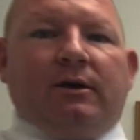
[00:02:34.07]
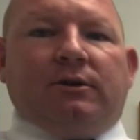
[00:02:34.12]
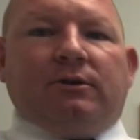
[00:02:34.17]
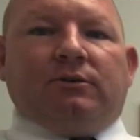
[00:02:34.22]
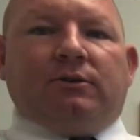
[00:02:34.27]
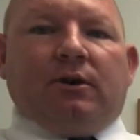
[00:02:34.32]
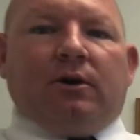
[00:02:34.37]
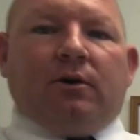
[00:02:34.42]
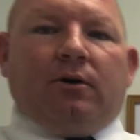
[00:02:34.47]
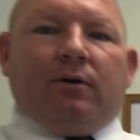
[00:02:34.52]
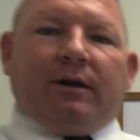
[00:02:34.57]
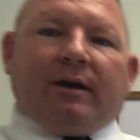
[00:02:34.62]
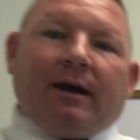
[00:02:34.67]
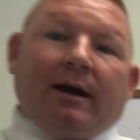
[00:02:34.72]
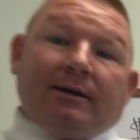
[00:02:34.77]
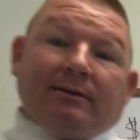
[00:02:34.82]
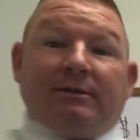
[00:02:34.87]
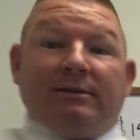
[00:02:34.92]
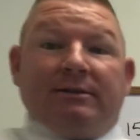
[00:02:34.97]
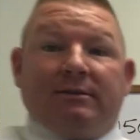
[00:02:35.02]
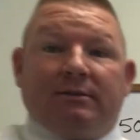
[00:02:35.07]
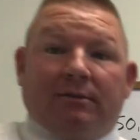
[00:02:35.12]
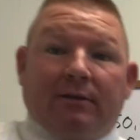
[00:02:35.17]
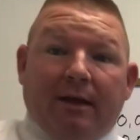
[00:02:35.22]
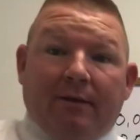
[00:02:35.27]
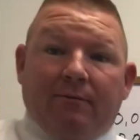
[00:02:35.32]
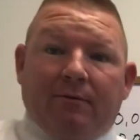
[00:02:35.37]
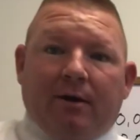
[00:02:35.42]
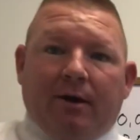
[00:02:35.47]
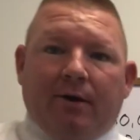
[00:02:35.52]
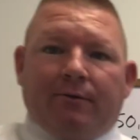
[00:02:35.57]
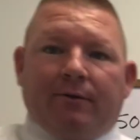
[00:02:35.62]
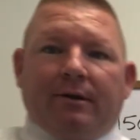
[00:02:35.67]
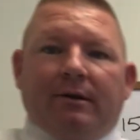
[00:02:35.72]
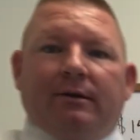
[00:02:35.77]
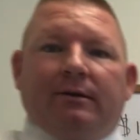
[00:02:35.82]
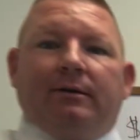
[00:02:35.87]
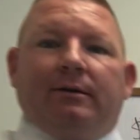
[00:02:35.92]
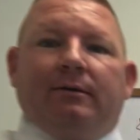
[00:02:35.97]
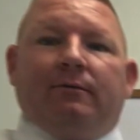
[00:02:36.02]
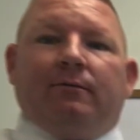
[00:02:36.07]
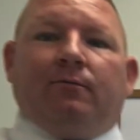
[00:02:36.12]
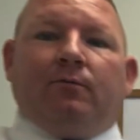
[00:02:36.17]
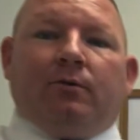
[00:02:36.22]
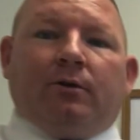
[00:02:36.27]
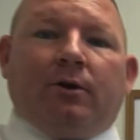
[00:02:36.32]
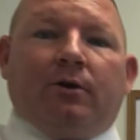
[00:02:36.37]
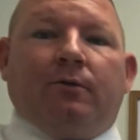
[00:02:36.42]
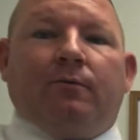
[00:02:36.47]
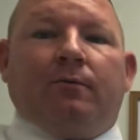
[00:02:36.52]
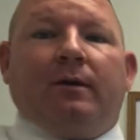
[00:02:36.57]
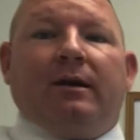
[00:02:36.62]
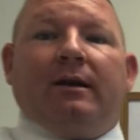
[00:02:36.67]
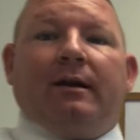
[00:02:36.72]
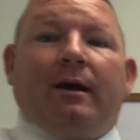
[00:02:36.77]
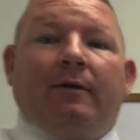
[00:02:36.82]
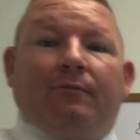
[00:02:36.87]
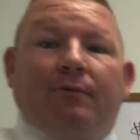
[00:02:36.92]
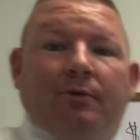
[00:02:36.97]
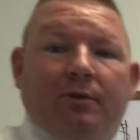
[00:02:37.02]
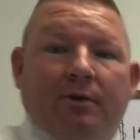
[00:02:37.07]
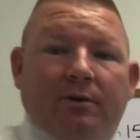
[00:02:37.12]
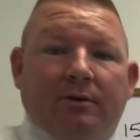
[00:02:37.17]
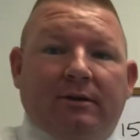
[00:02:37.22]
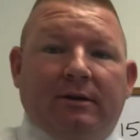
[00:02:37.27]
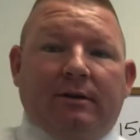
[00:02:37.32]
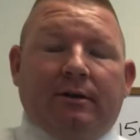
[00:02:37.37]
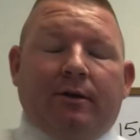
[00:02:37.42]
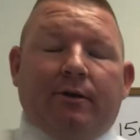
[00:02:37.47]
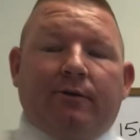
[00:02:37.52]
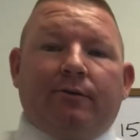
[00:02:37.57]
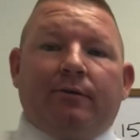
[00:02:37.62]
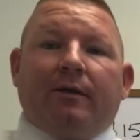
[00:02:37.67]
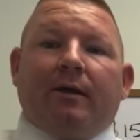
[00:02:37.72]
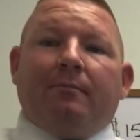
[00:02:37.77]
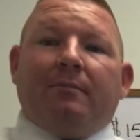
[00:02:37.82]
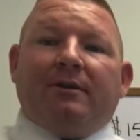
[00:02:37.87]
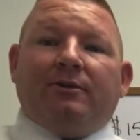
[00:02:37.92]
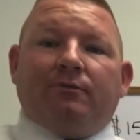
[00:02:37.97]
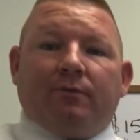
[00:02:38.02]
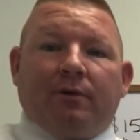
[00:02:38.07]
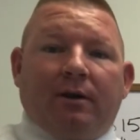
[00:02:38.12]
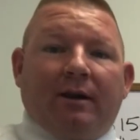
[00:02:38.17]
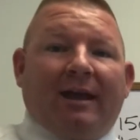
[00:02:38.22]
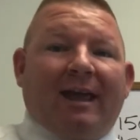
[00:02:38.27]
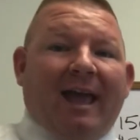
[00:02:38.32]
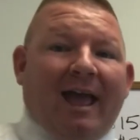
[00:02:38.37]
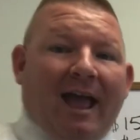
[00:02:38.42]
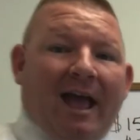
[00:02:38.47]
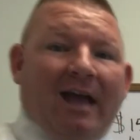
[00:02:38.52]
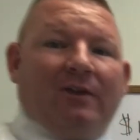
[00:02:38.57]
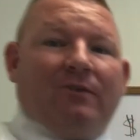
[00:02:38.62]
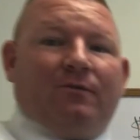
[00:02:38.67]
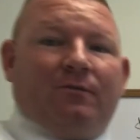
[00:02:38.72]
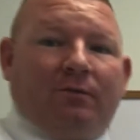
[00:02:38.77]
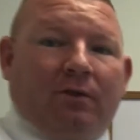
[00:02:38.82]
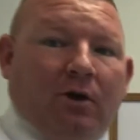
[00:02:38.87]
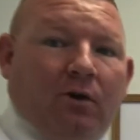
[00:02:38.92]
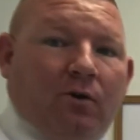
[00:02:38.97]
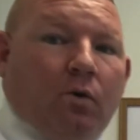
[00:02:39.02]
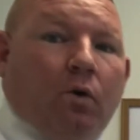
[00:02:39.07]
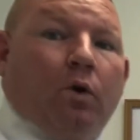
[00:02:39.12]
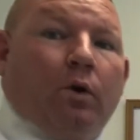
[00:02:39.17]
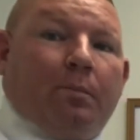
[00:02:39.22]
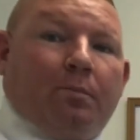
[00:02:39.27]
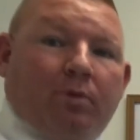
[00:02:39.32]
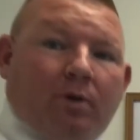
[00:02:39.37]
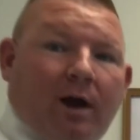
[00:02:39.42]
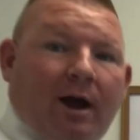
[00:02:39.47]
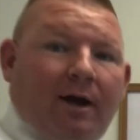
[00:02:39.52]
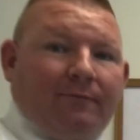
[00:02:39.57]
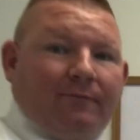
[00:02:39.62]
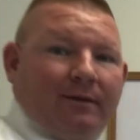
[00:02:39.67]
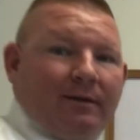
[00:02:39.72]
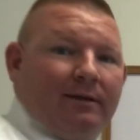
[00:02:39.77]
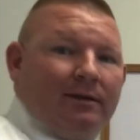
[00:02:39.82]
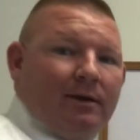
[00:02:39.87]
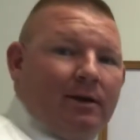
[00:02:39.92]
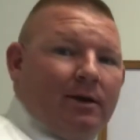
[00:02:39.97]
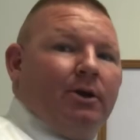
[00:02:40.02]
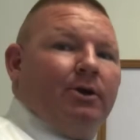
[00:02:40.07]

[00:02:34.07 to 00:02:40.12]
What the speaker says: so it costs us $1,100. We're going to rent it out for $1,300. That means we're going to cash flow or profit